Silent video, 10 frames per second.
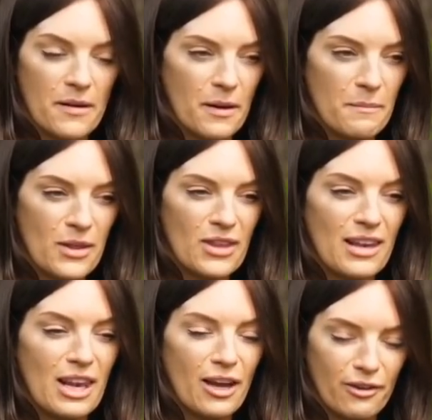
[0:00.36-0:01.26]
Our mother
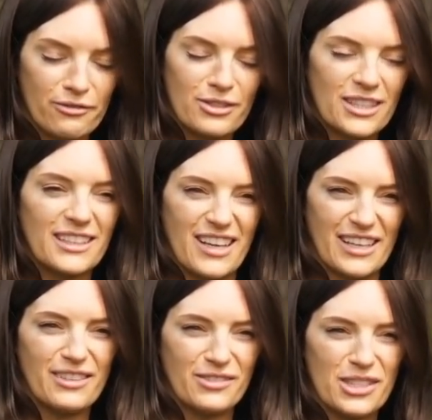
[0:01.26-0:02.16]
loved
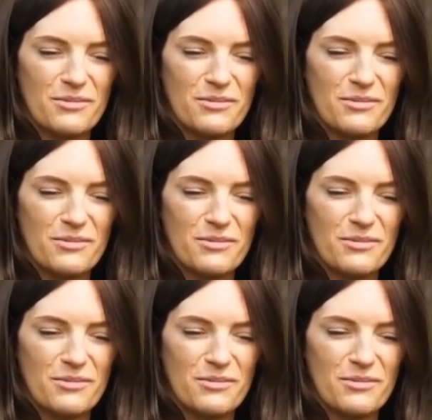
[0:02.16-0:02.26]
life. She